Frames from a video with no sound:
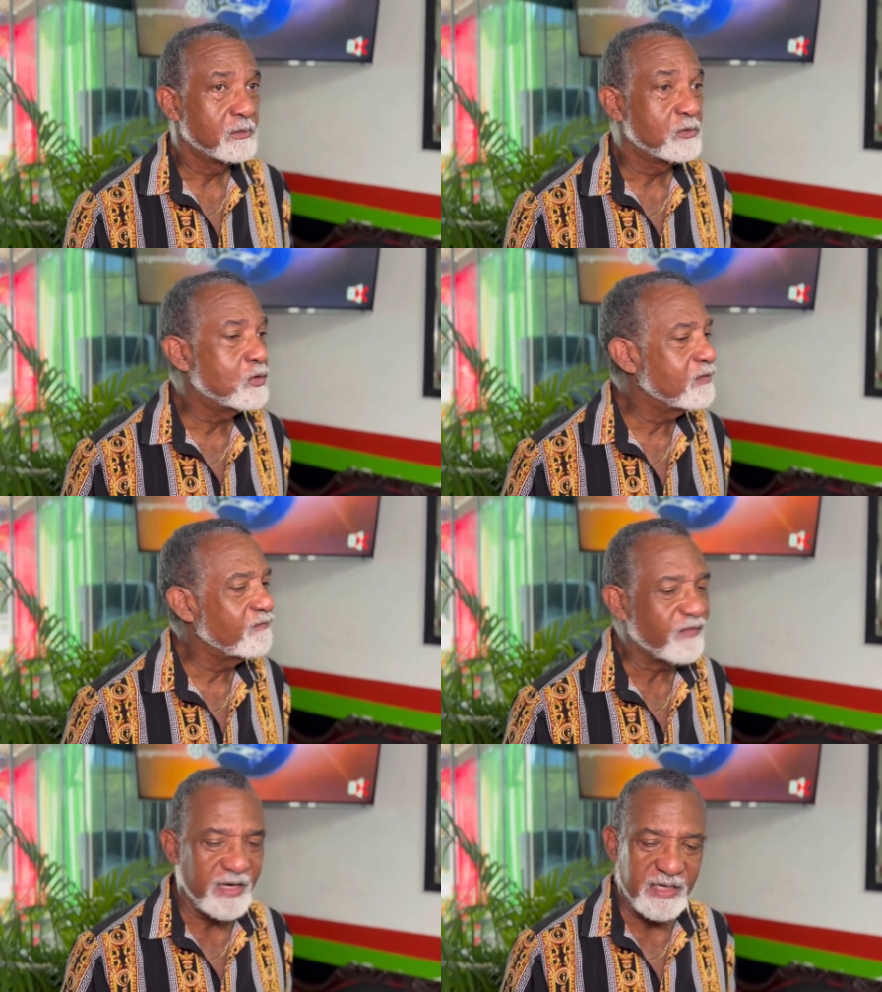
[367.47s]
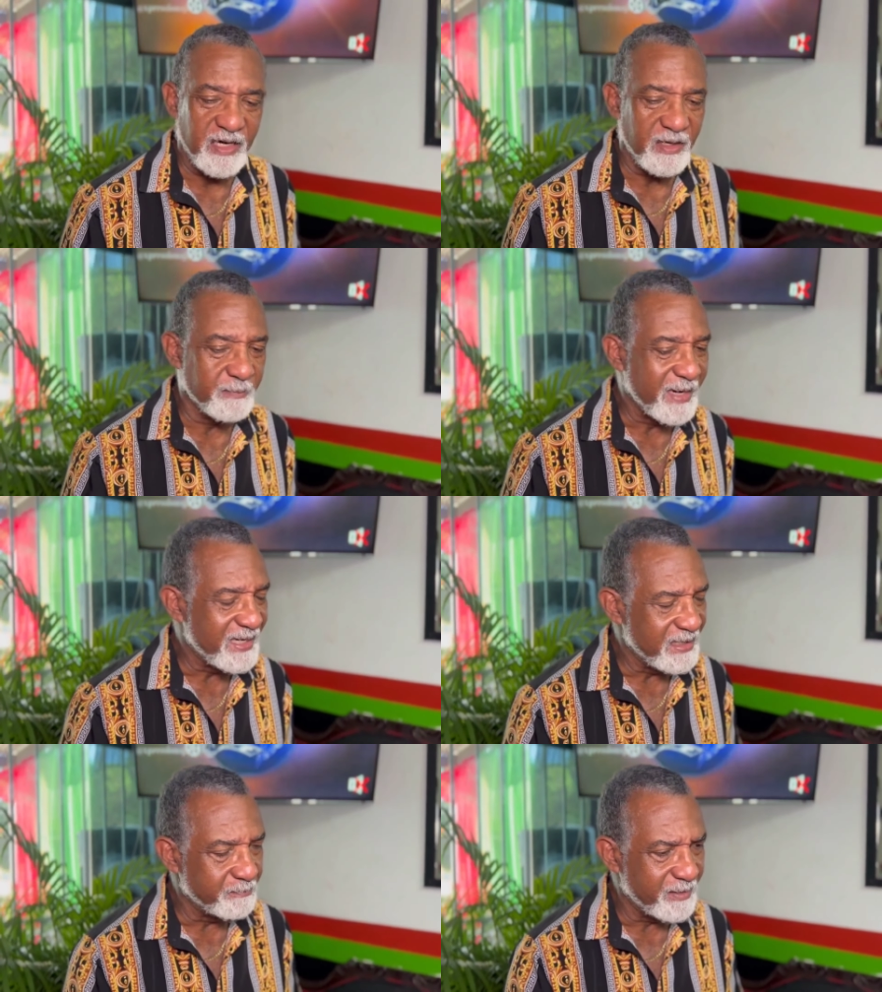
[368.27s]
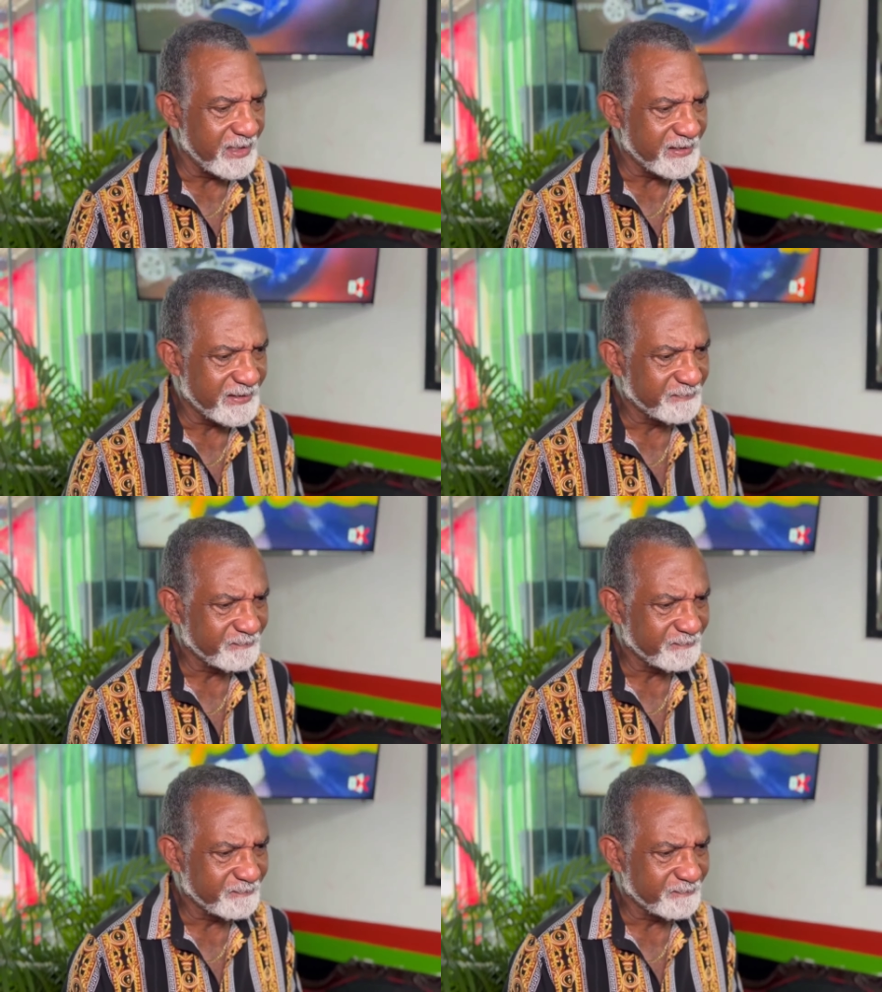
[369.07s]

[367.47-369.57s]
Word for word: Couldn't find our abiding place.